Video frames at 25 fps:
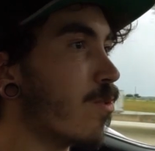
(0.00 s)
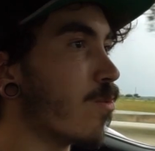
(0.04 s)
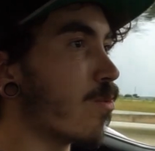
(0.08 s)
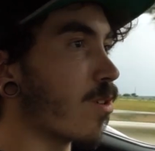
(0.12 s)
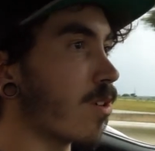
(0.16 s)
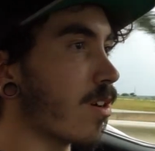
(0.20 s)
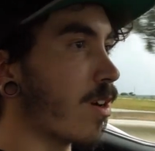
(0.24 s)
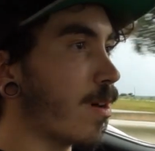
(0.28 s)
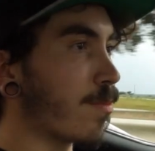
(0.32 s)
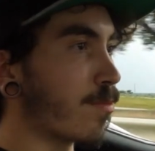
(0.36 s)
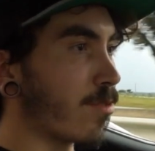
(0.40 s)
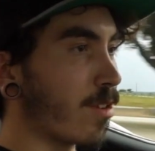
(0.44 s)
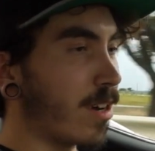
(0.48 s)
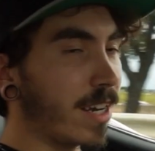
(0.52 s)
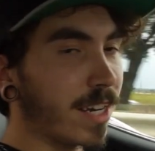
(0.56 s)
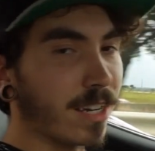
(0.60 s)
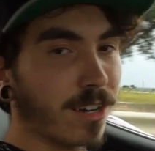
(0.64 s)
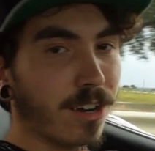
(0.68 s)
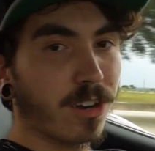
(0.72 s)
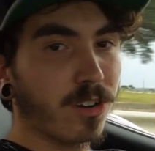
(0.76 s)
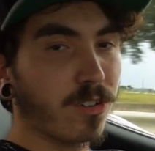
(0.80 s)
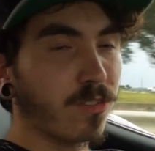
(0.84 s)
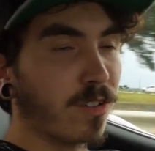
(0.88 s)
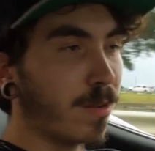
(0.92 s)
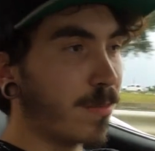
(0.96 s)
We're upgrading
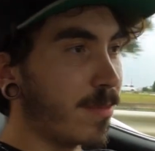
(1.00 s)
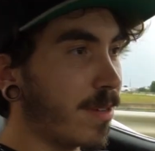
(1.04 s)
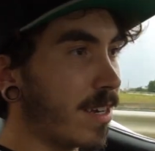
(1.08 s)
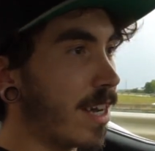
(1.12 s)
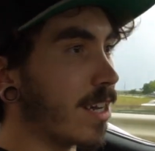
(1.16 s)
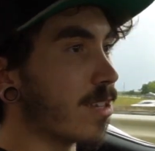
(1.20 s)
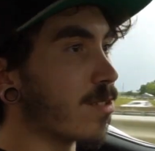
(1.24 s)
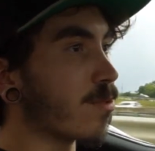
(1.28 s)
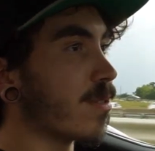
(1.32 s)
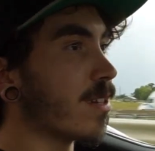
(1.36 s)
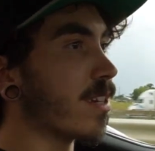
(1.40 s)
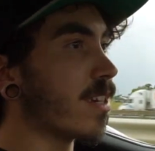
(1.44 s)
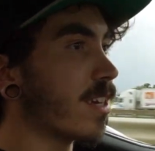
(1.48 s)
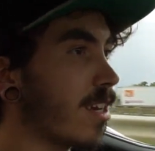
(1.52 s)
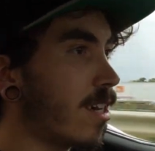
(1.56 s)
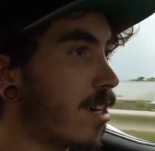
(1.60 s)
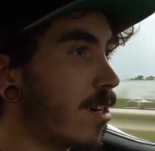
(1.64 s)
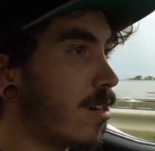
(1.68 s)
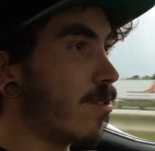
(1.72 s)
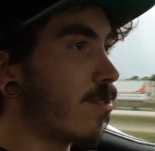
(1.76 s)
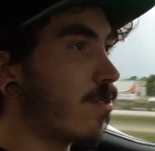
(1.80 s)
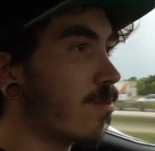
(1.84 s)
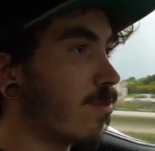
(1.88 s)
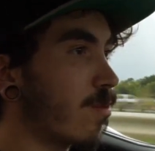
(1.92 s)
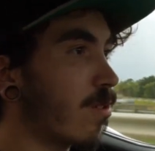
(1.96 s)
our equipment as we
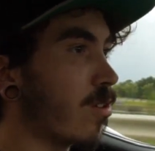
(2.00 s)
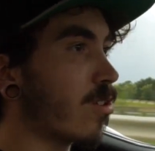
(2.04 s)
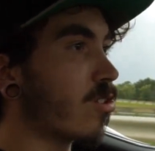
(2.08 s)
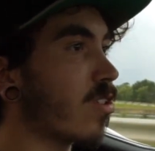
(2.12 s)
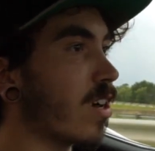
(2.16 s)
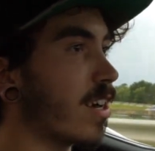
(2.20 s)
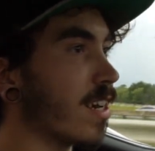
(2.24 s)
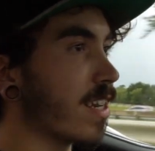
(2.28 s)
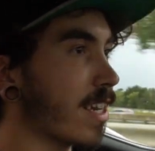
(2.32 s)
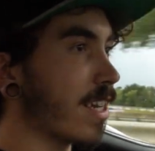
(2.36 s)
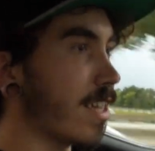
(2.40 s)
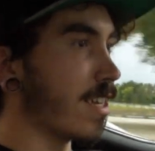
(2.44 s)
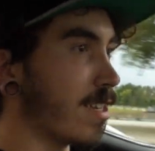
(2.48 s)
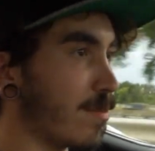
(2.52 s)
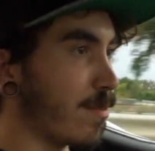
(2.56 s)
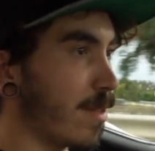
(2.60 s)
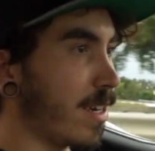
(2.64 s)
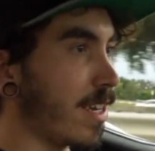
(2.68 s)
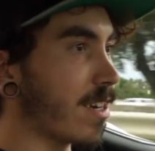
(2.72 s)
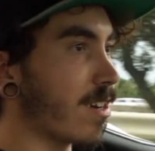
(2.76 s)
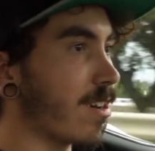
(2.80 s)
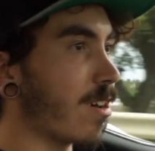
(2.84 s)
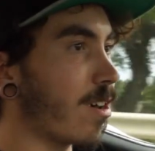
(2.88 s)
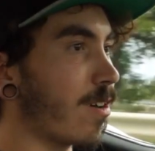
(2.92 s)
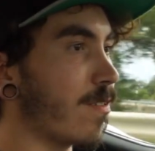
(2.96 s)
go. We're trying to get as
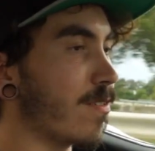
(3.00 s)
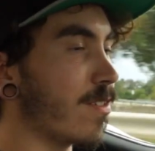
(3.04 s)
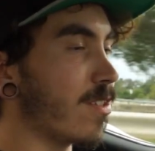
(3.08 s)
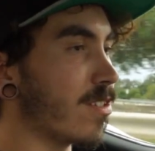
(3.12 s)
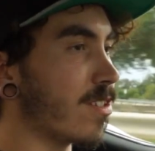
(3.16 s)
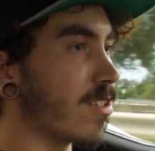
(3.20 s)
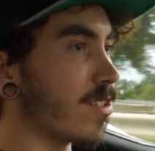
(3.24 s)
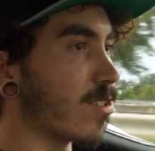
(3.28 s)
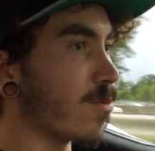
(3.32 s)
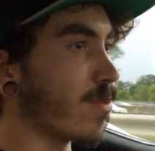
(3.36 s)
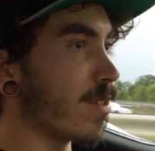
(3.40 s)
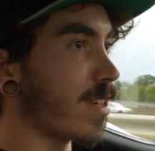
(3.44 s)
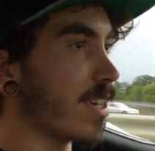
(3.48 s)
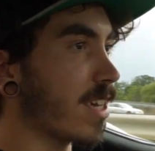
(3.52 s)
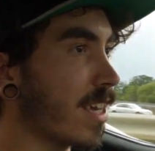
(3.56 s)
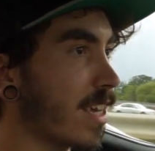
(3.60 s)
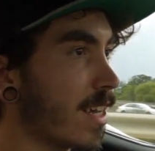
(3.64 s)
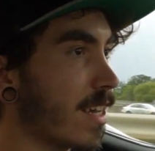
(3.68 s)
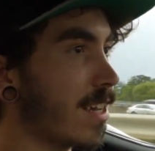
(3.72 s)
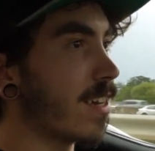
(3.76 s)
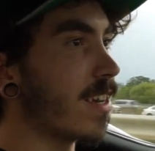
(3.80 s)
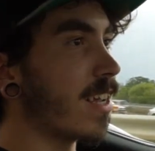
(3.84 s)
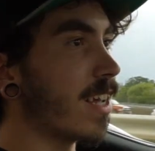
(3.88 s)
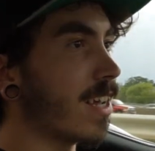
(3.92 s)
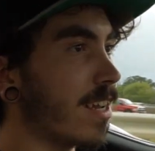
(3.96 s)
many car views as we
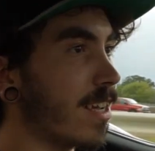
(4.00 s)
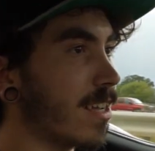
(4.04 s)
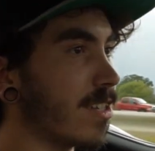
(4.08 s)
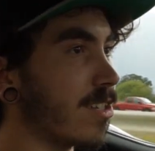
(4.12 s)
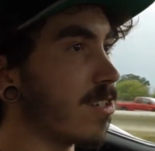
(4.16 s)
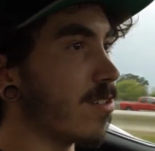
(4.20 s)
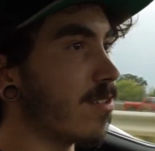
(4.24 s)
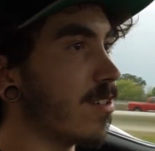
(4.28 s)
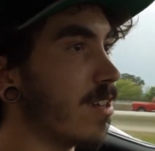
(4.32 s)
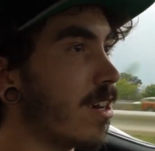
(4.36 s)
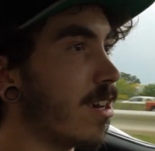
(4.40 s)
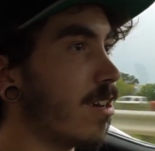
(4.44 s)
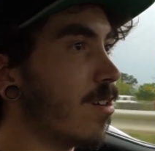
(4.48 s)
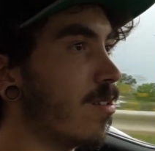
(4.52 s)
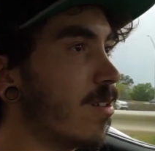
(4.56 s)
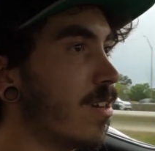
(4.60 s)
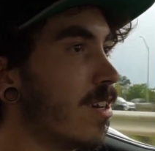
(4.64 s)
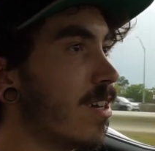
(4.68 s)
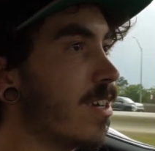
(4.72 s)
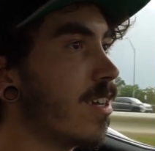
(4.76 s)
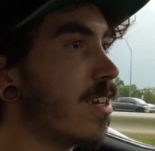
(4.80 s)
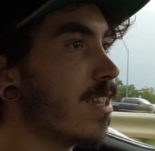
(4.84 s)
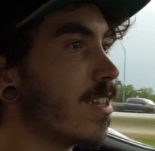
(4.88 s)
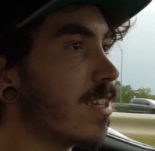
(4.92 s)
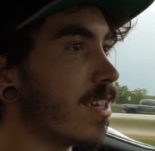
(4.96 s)
can. And as you know,
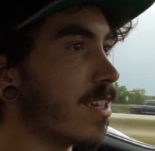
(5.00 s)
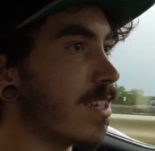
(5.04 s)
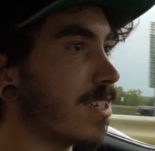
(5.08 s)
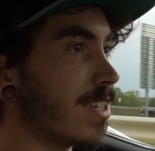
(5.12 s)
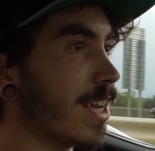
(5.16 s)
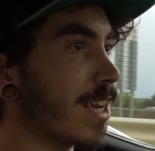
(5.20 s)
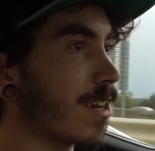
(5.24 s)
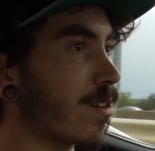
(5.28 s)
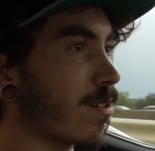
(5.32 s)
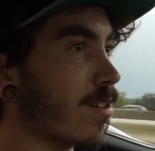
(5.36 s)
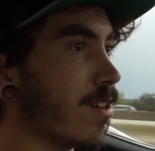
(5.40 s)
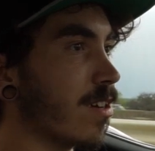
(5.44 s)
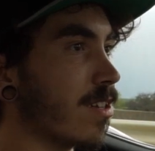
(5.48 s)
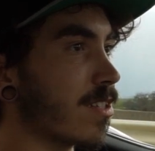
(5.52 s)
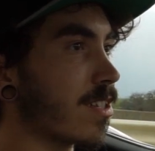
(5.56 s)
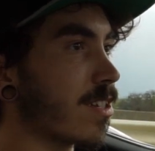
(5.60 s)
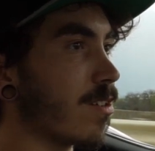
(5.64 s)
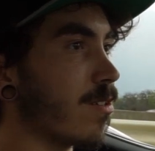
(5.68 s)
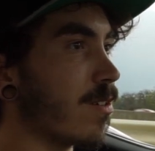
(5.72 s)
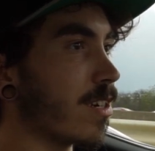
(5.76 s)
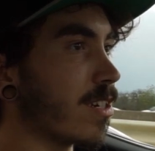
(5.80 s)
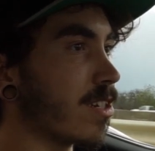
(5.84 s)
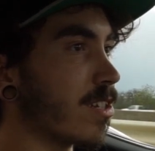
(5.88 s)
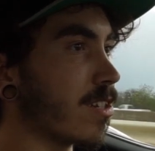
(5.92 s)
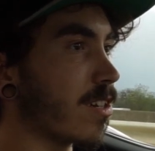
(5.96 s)
the Integra is
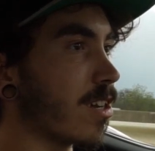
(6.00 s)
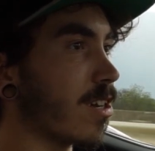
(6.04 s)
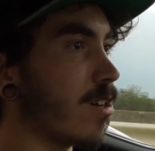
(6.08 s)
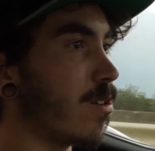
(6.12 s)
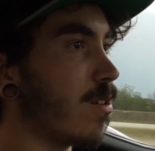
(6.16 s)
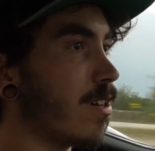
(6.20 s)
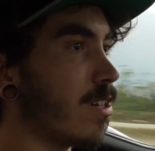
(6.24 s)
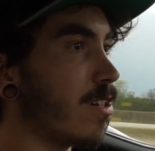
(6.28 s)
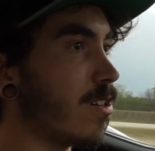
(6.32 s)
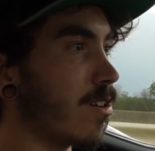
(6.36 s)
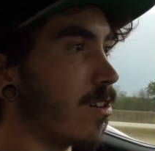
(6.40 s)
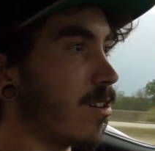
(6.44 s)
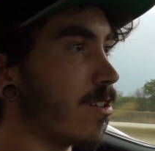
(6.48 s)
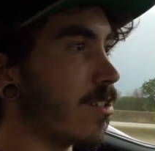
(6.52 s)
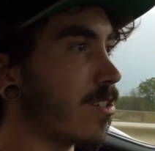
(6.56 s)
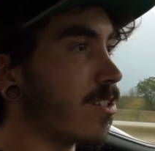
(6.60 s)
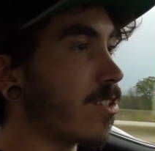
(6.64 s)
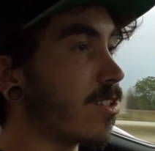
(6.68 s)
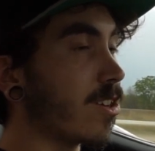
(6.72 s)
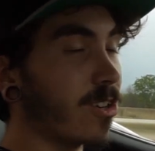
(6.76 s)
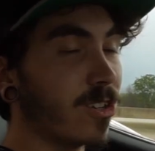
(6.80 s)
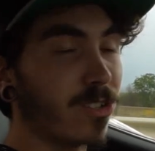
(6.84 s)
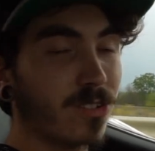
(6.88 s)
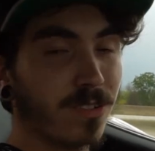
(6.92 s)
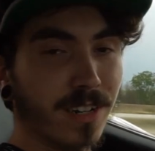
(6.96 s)
going to go under
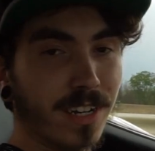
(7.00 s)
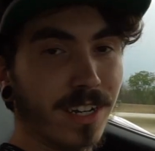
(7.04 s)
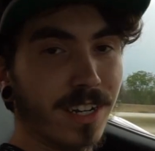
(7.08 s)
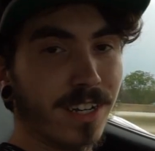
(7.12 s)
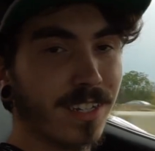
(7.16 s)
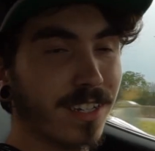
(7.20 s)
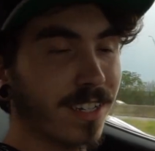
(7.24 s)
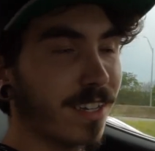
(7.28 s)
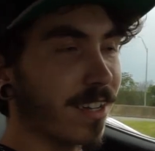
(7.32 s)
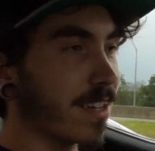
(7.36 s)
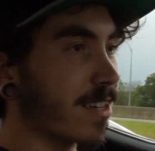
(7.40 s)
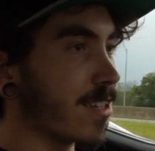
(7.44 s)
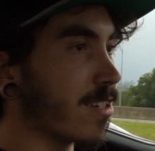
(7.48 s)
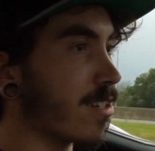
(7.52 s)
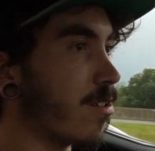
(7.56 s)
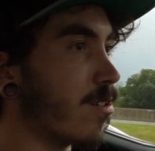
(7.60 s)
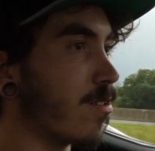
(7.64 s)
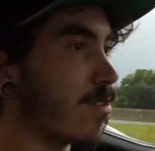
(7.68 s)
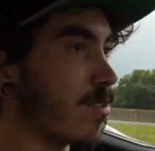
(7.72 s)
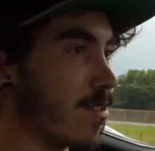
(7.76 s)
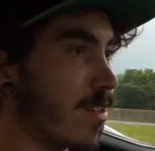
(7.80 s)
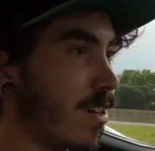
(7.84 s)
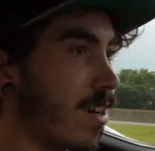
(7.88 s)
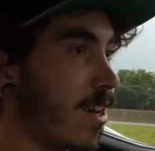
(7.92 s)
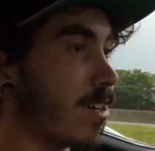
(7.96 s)
surgery to
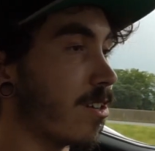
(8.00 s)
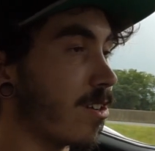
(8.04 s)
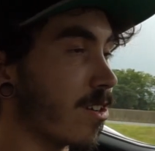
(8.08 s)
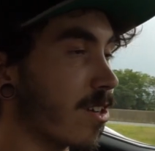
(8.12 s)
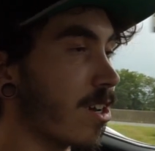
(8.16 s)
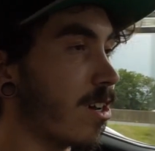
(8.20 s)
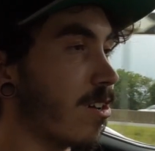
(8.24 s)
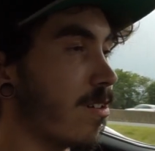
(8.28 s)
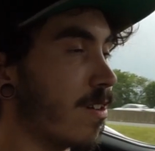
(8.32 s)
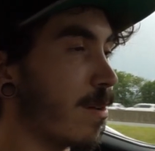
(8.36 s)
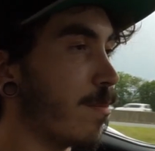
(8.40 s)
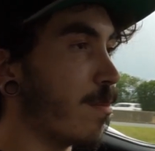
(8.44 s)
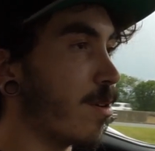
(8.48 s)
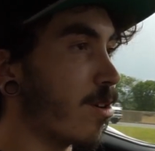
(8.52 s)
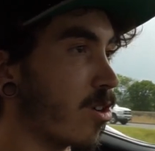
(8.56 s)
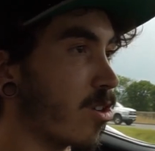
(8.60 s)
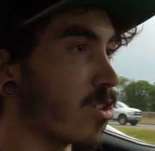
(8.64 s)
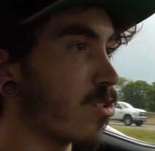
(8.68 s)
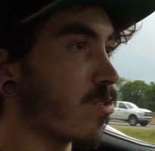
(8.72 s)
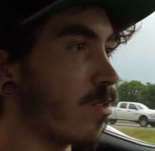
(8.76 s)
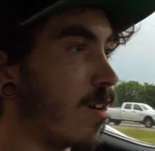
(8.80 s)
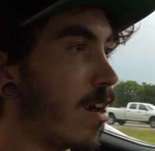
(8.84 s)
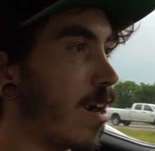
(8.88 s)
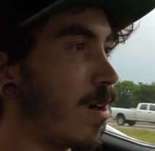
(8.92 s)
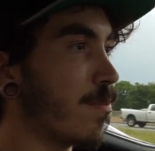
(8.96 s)
go undergo a motor
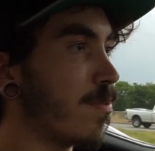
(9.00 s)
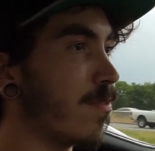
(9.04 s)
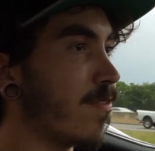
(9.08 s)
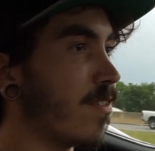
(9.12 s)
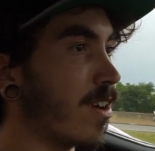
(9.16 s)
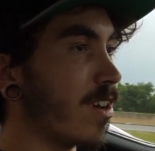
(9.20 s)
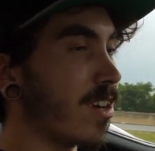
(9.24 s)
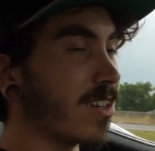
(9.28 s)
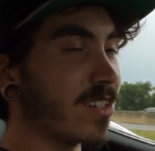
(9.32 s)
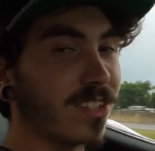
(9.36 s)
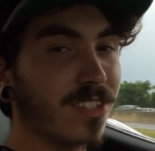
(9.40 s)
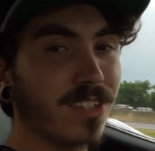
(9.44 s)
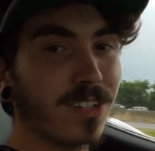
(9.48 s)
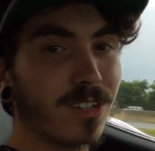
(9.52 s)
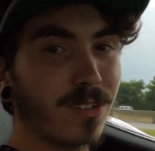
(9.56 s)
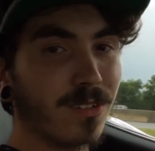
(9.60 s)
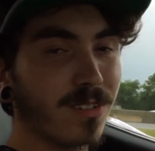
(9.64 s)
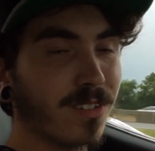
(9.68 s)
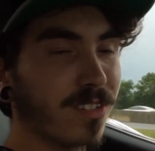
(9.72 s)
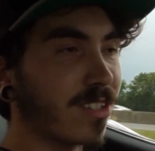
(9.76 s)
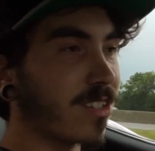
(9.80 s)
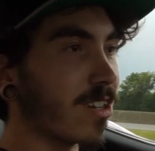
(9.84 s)
swap very soon.